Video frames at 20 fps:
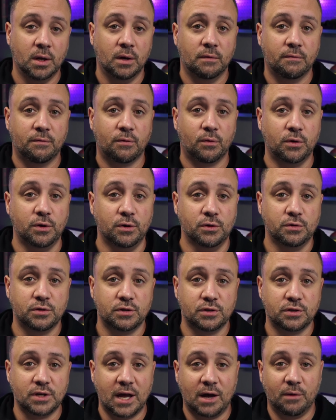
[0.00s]
for
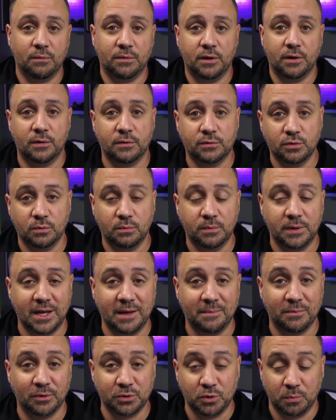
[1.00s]
users out there to be
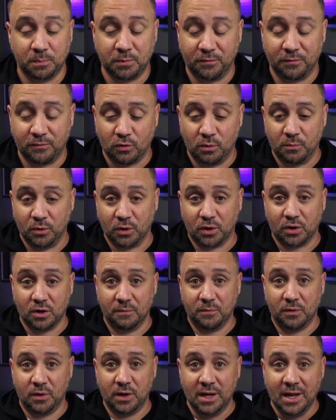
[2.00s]
able to perform
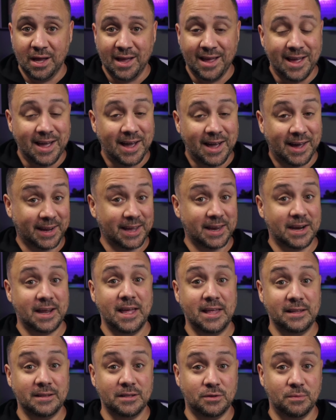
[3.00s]
recovery. And I gotta
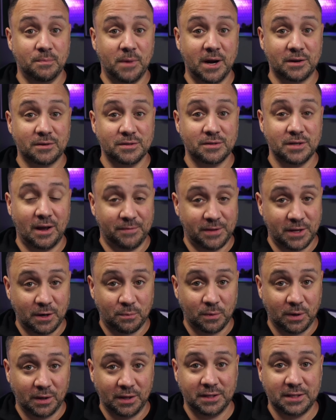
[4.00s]
hand it to Microsoft. They
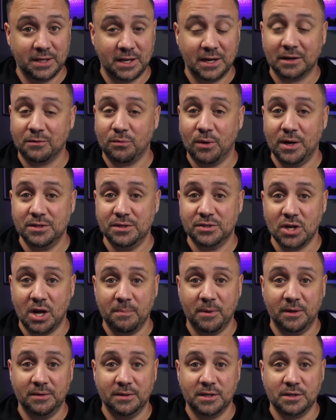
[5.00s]
really did a great
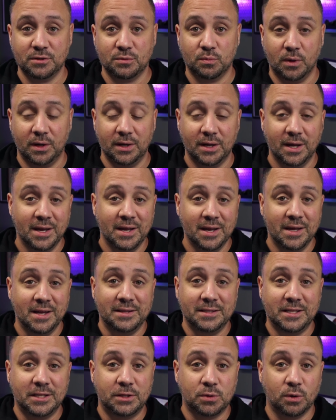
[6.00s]
job on this one.
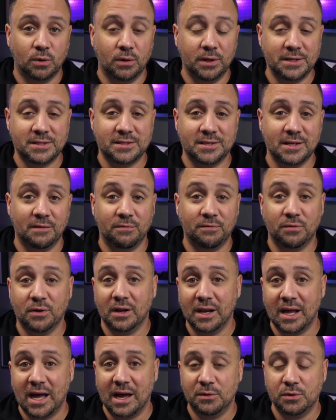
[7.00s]
The tool itself would
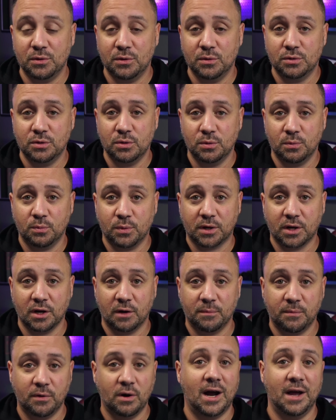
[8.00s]
allow you to
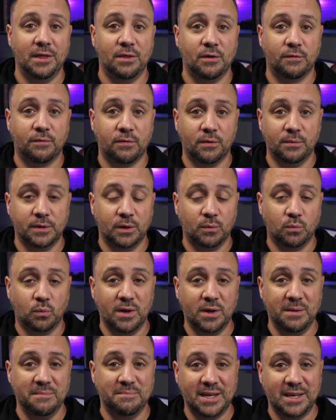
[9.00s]
recover either from the
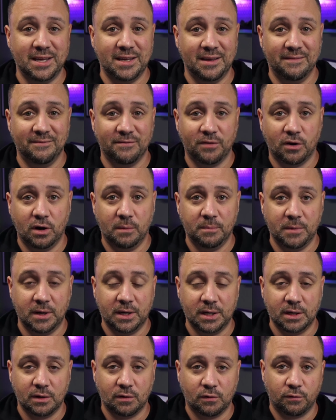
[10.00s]
WinPE
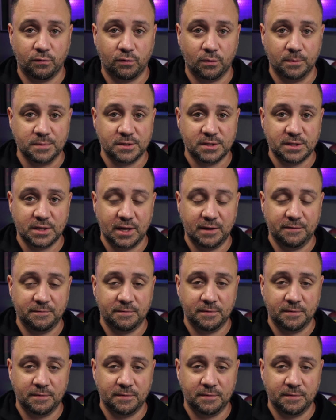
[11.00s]
environment or from safe